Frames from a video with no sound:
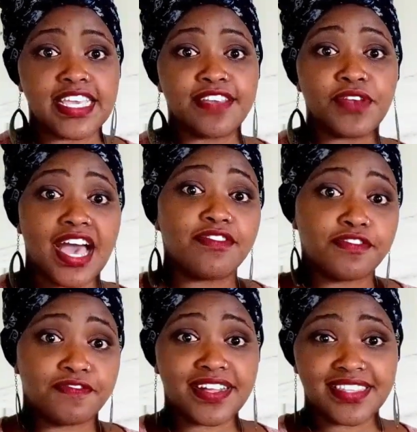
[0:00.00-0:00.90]
If you have a
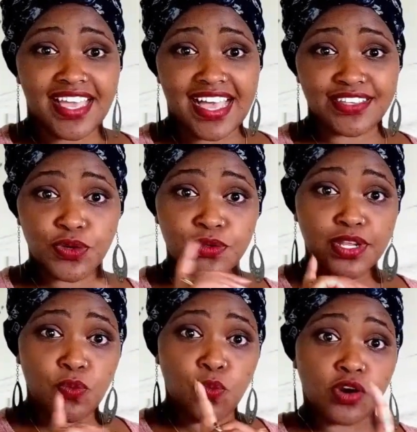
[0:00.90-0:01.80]
fat that has
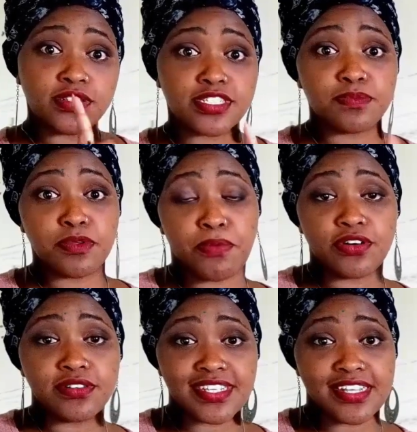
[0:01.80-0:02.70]
only 1 double
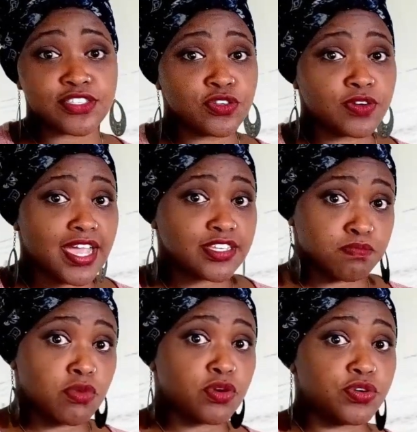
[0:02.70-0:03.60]
bond, it's known as
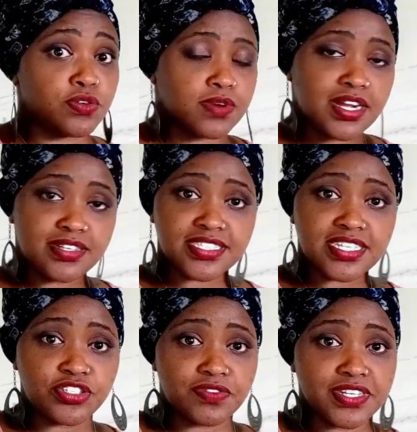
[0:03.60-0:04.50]

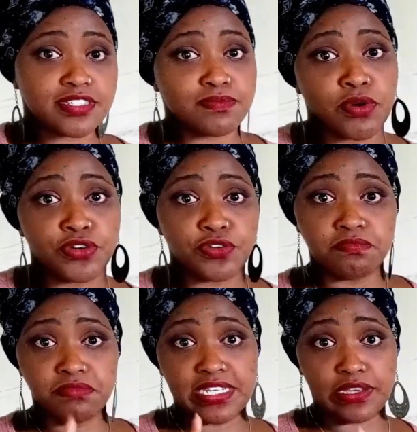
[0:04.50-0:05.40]
monounsaturated, mono
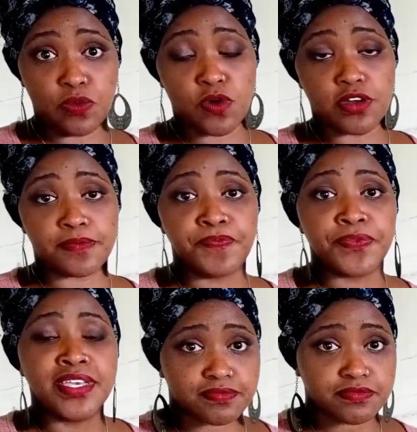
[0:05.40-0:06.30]
meaning 1.
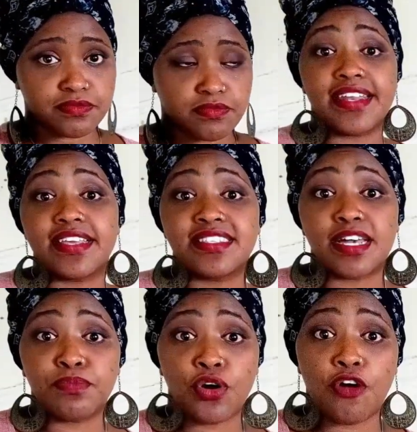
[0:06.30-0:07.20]
An
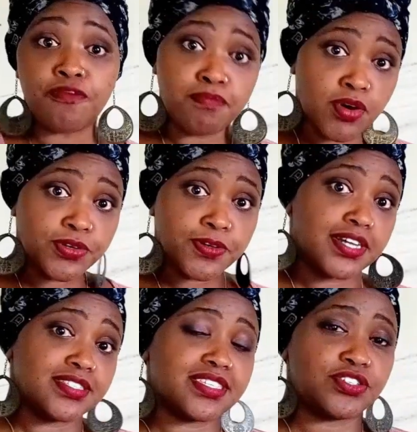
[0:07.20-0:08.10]
example of
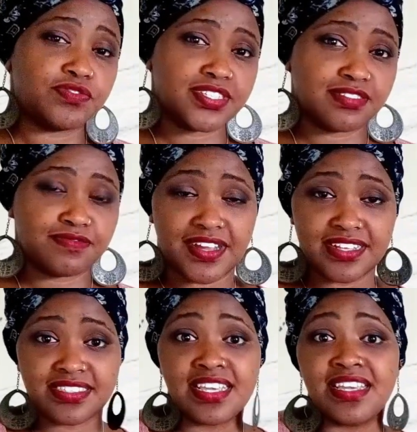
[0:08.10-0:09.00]
monounsaturated
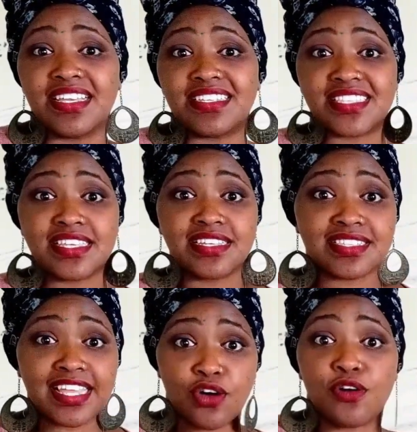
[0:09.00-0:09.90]
fats is
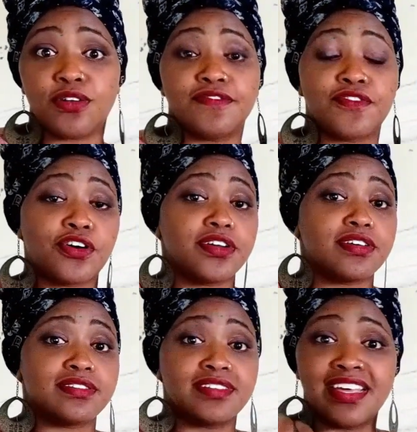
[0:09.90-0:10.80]
things like olive
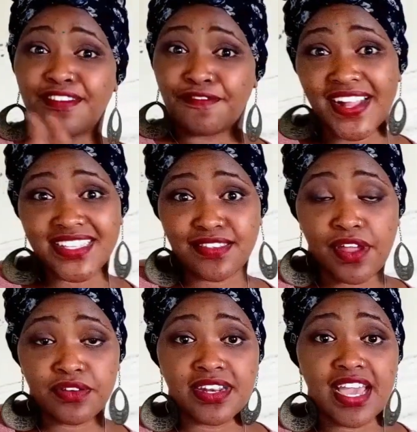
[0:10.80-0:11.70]
oil, the fats
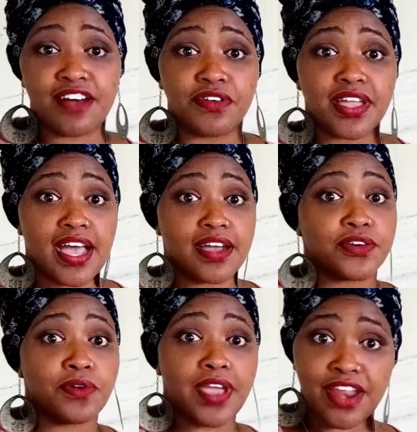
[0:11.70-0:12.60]
found in
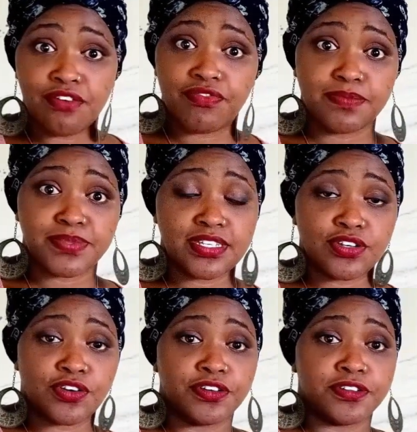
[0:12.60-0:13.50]
avocado and
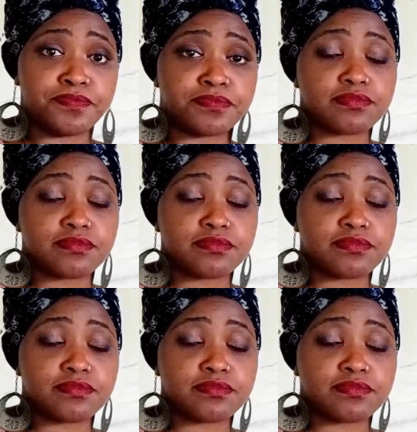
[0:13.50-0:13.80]
rapeseed oil.